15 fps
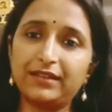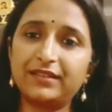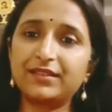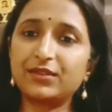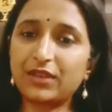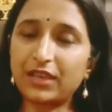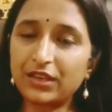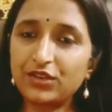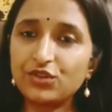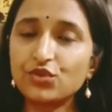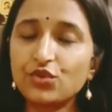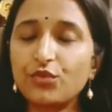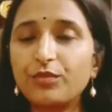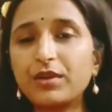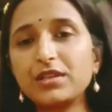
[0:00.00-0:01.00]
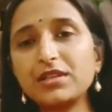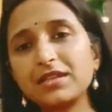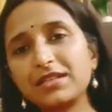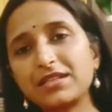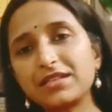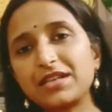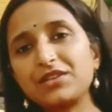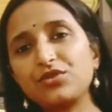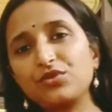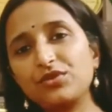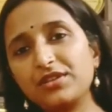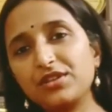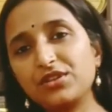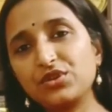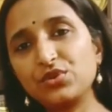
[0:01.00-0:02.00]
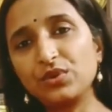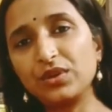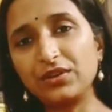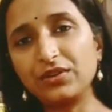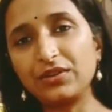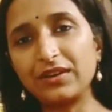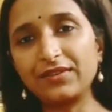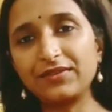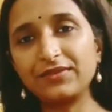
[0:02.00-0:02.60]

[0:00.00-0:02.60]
So thank you so much, and try to just do in your life.